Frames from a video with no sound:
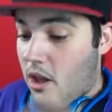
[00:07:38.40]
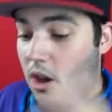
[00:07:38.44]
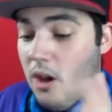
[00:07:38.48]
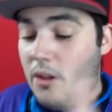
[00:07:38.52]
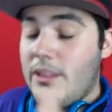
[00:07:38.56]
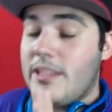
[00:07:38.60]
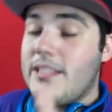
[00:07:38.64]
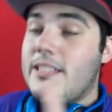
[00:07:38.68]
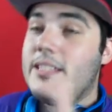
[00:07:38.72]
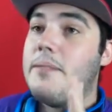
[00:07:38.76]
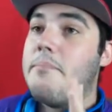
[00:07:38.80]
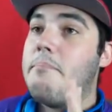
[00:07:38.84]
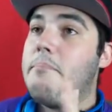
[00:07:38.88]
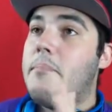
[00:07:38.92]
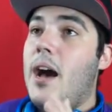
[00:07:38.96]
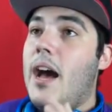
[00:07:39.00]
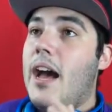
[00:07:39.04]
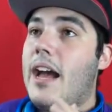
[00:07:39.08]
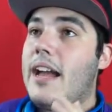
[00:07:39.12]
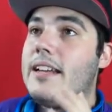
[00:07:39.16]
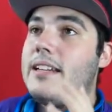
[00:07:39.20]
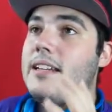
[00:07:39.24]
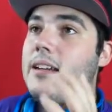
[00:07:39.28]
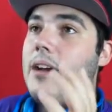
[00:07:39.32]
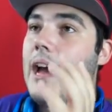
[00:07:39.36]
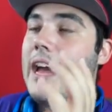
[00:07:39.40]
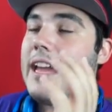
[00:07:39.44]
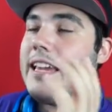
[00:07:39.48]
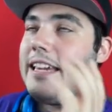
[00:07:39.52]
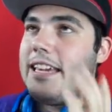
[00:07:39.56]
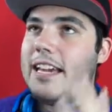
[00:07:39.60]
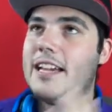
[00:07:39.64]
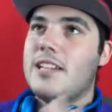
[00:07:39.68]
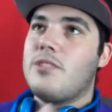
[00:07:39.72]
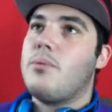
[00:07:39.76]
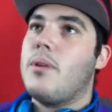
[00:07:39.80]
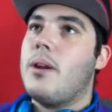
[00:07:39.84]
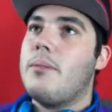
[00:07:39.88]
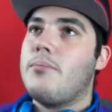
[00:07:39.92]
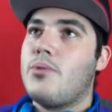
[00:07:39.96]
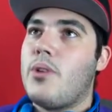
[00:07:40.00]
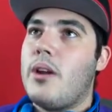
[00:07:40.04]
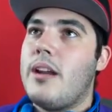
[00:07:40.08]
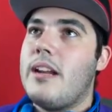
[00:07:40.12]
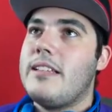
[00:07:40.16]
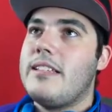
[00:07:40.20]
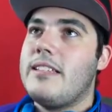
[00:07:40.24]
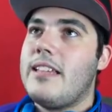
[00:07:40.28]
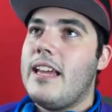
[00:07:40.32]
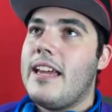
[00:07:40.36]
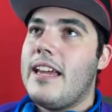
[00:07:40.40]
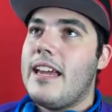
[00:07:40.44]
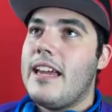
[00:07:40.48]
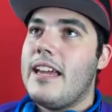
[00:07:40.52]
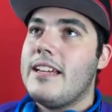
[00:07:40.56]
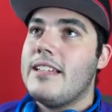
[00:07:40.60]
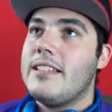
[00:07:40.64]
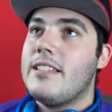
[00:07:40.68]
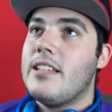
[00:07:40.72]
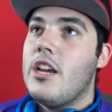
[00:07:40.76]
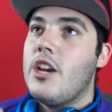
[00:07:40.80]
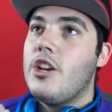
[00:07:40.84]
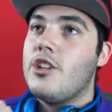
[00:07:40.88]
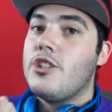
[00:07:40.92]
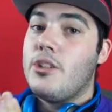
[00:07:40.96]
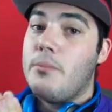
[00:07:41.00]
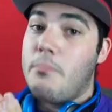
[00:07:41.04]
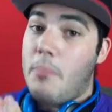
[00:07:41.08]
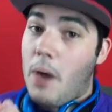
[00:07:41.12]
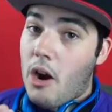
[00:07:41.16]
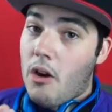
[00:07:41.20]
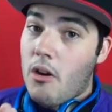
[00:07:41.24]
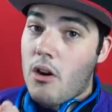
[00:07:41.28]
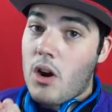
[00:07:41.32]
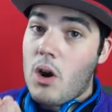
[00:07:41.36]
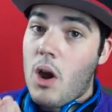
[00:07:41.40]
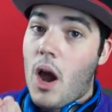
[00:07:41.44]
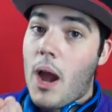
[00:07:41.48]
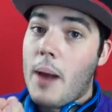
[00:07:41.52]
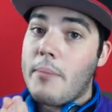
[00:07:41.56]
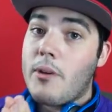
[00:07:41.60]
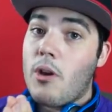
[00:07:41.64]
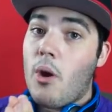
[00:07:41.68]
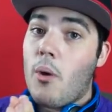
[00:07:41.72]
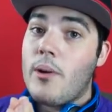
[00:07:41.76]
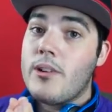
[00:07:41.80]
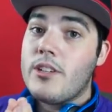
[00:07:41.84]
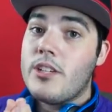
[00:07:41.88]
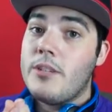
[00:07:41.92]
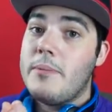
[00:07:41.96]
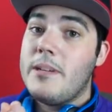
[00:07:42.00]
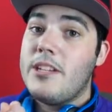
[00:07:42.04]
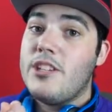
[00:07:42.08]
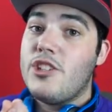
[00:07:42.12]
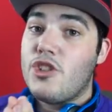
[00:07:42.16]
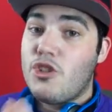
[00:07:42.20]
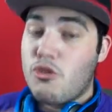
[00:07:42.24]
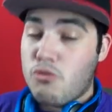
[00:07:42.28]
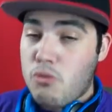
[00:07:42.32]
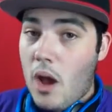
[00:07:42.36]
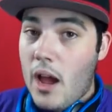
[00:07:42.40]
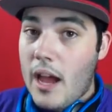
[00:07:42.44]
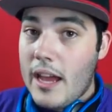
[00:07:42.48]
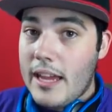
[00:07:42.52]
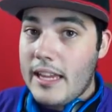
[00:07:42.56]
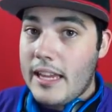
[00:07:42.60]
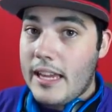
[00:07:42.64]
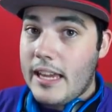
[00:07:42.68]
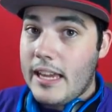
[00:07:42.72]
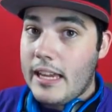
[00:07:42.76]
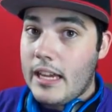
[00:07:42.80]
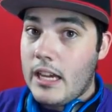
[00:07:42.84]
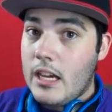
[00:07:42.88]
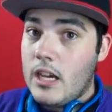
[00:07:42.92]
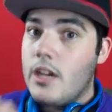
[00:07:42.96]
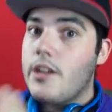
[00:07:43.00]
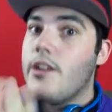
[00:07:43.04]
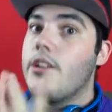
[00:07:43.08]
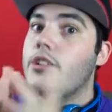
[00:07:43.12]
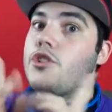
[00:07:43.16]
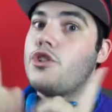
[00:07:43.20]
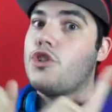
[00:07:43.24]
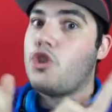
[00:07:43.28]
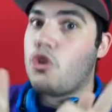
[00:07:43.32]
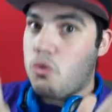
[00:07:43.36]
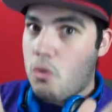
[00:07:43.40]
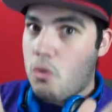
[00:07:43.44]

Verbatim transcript: with all this in mind, I guess what I'm trying to say is tomorrow I'm going to be trying,